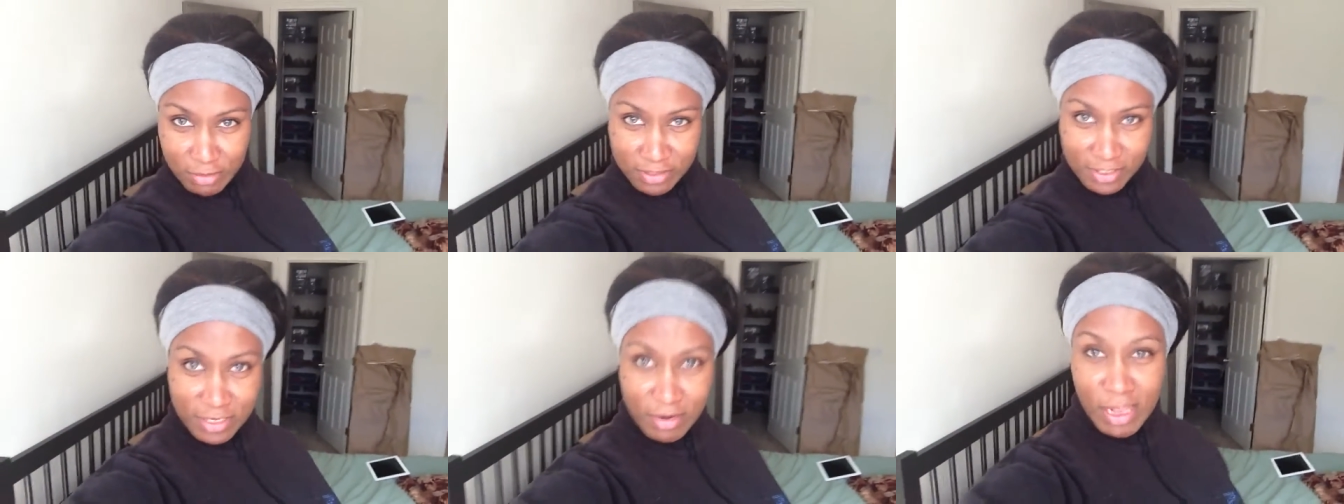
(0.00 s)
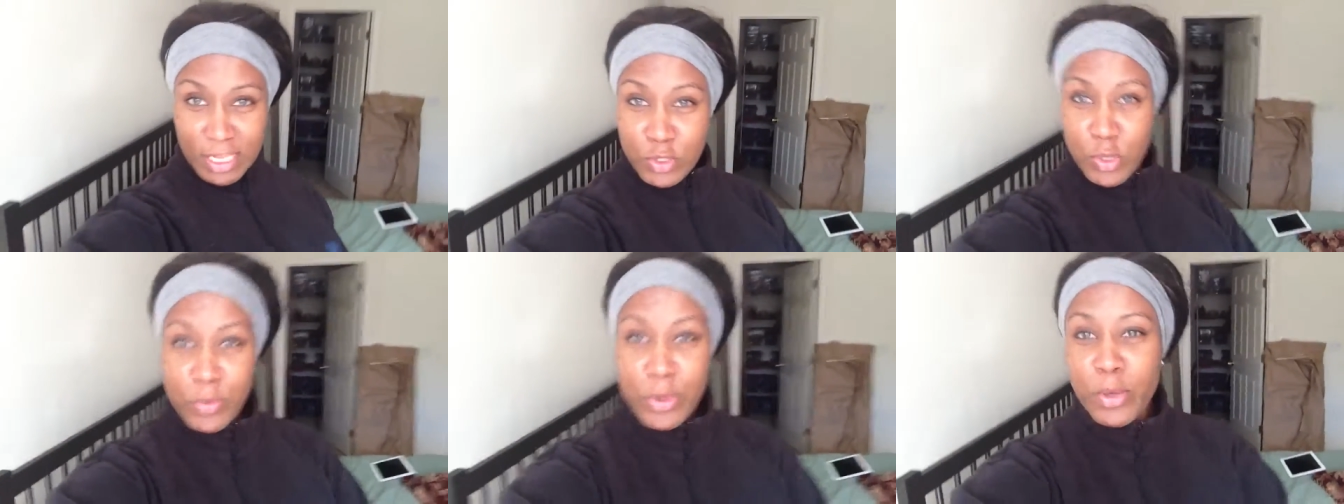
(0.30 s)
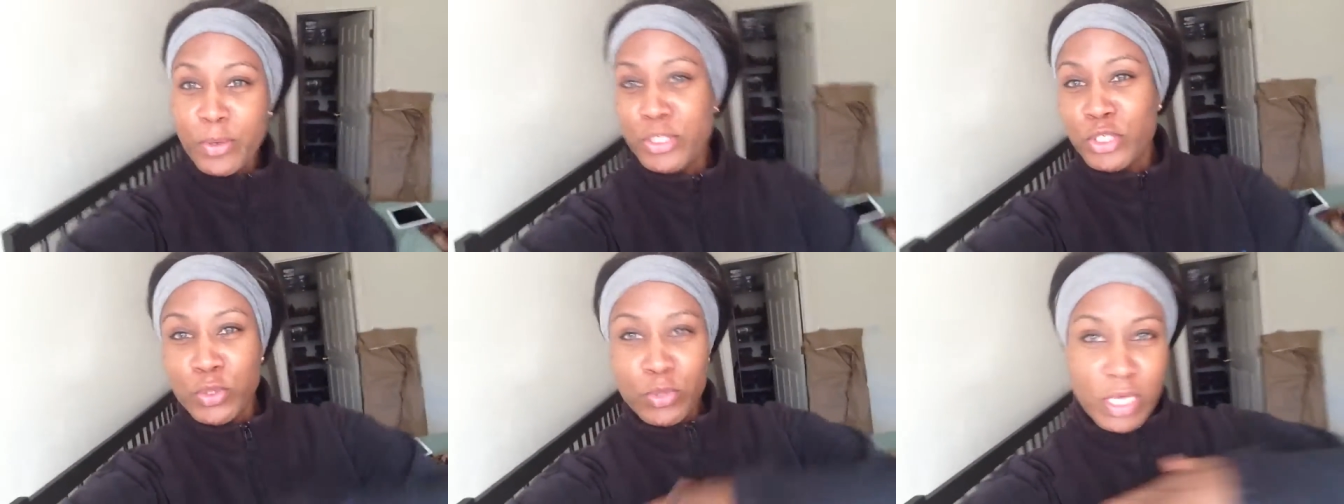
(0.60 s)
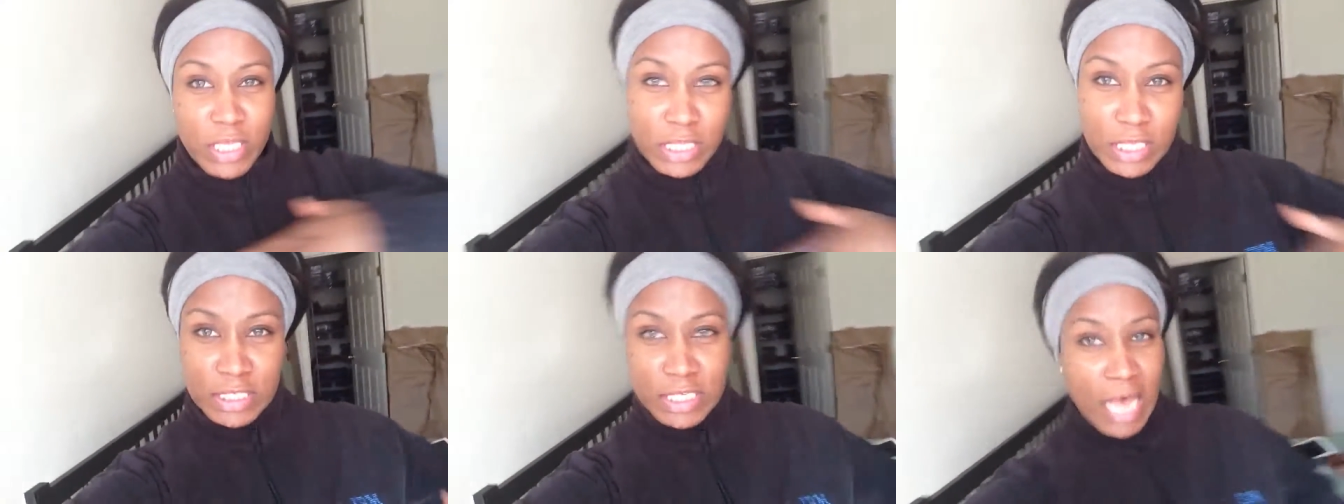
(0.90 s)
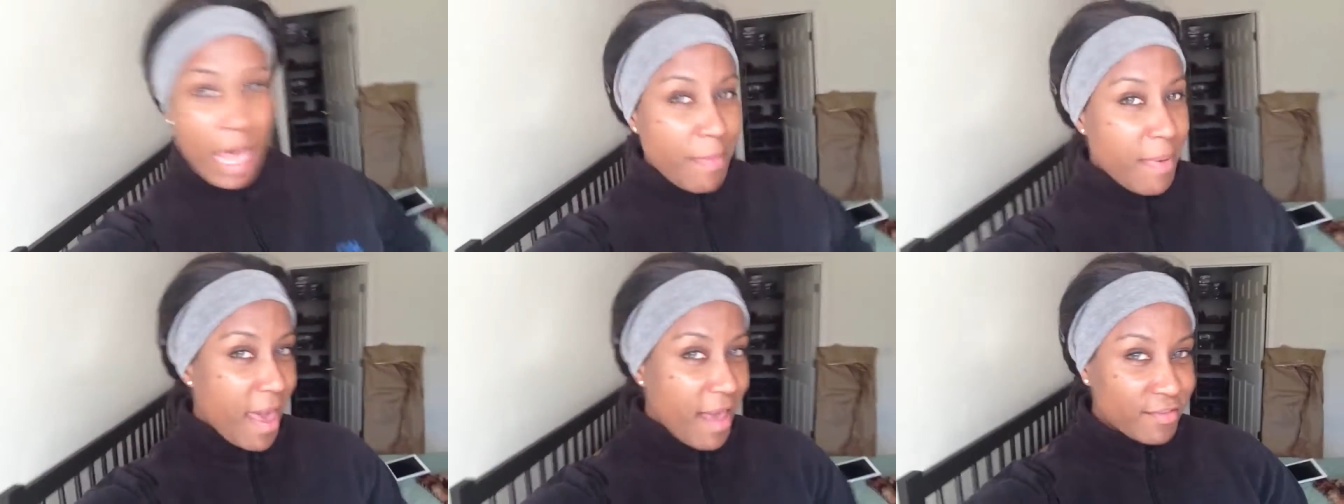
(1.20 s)
You know, that's why we always do like the
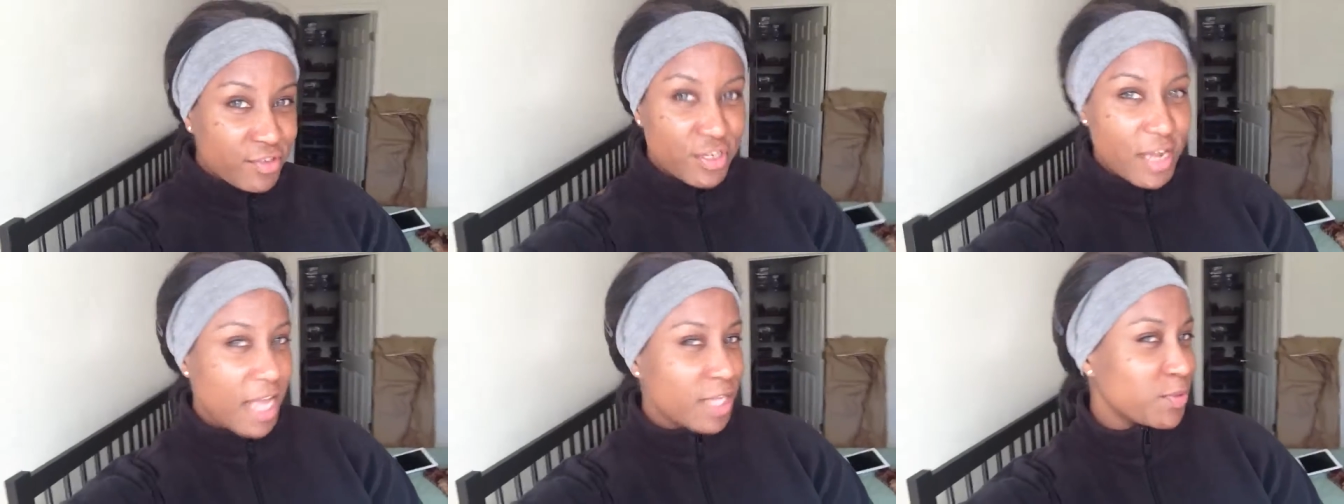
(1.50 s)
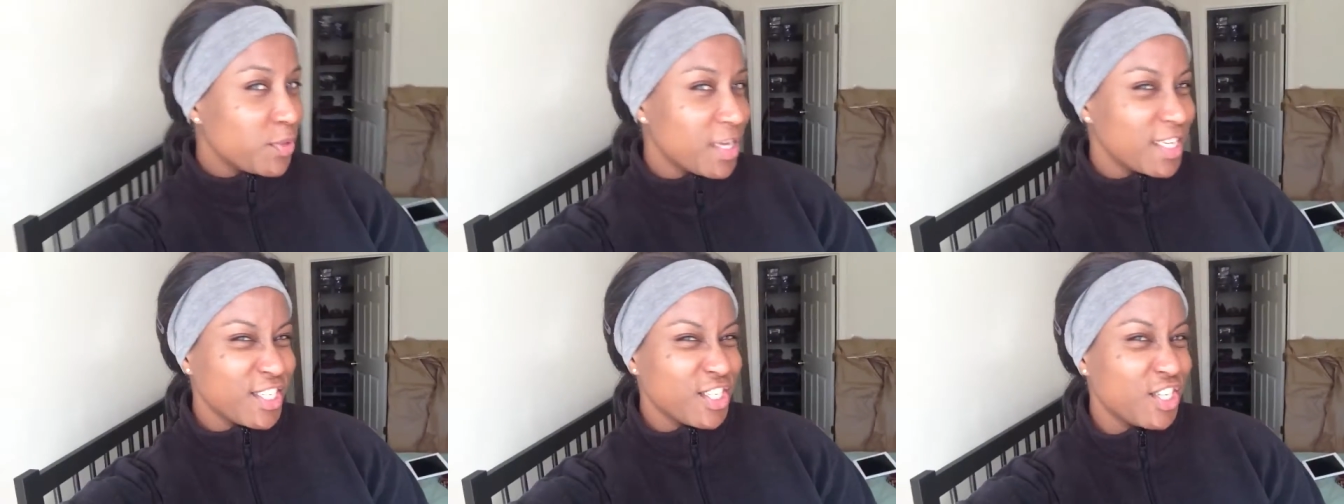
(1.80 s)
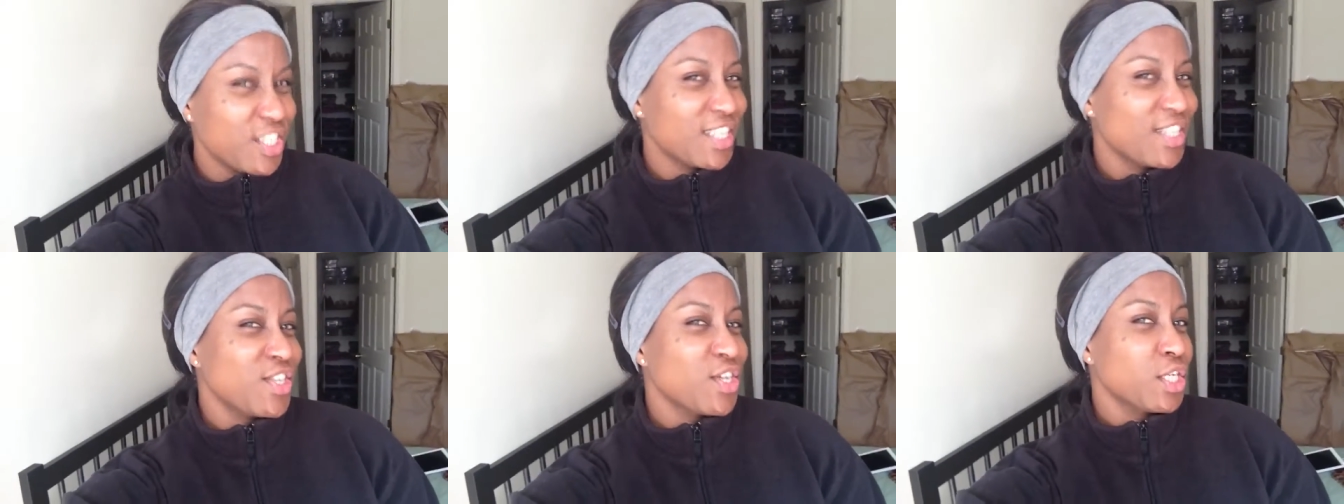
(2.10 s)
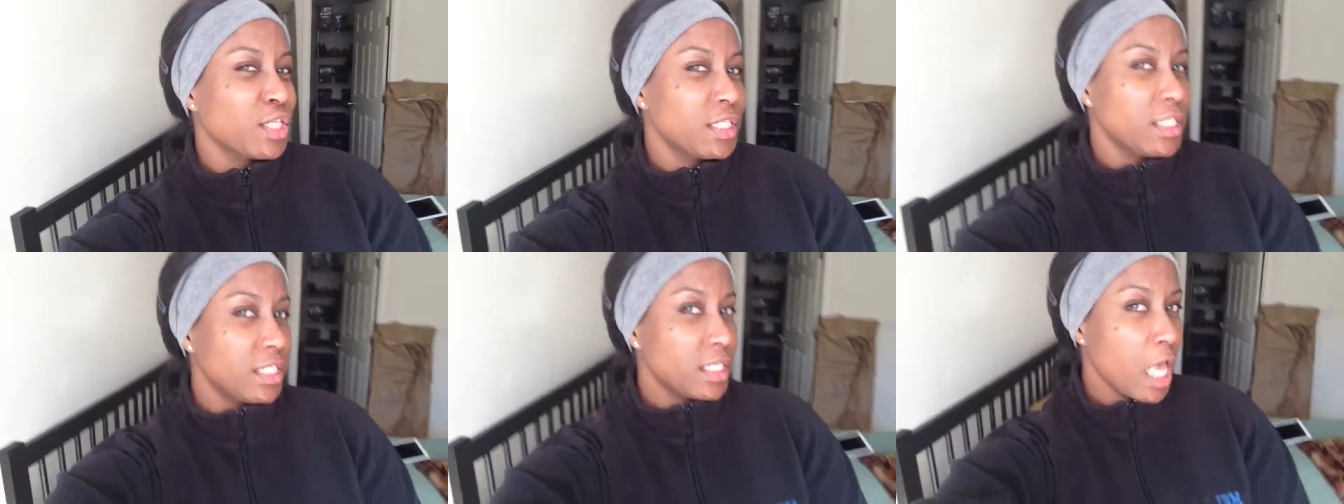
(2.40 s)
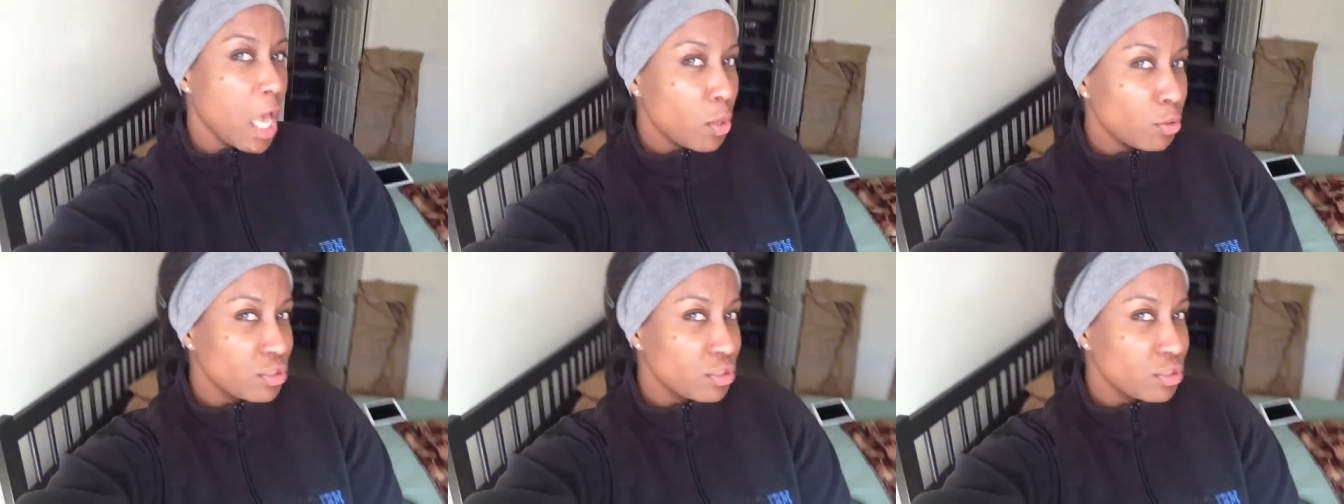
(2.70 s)
top half shots because it just looks so